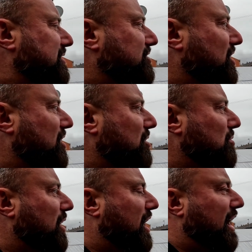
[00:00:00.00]

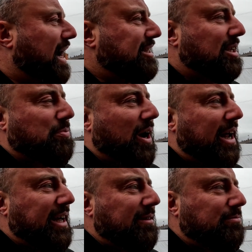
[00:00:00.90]
So I did
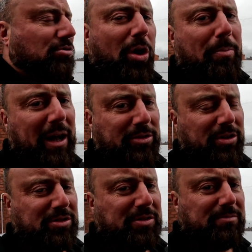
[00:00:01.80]
what any grown man
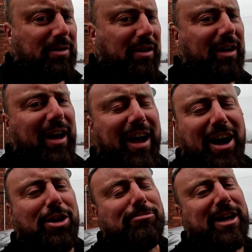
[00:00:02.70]
does.
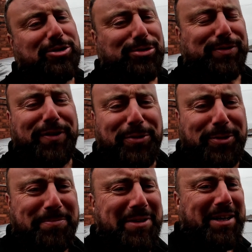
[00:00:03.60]
I got Rachel to
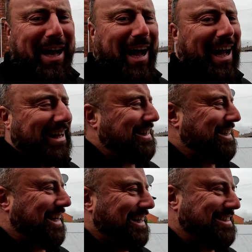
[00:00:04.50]
phone him
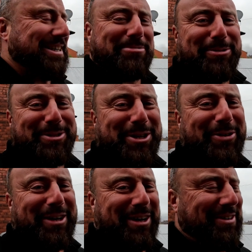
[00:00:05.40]
and see what was
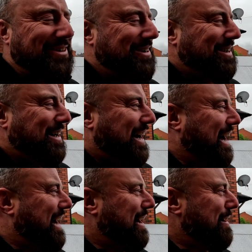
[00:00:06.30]
going
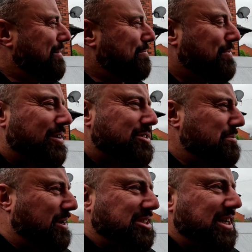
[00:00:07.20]
on.
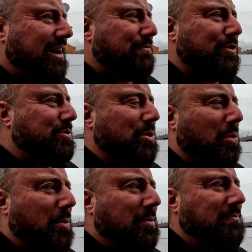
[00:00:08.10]
She managed to get through to
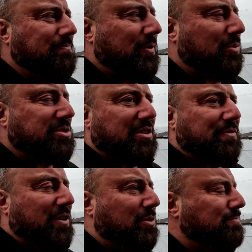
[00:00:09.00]
a woman that was on
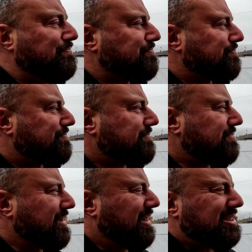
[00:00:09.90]
the phone.
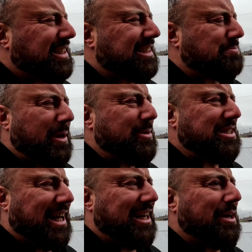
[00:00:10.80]
She said maybe
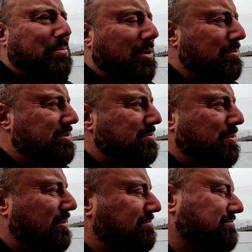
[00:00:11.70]
slightly
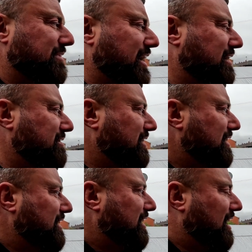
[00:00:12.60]
abrupt, but hey,
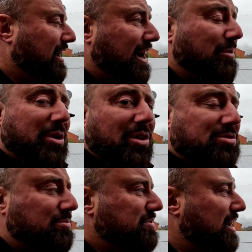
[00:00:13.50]
aren't we
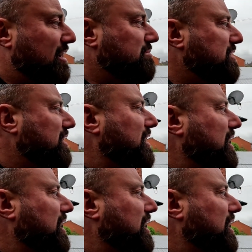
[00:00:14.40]
all sometimes?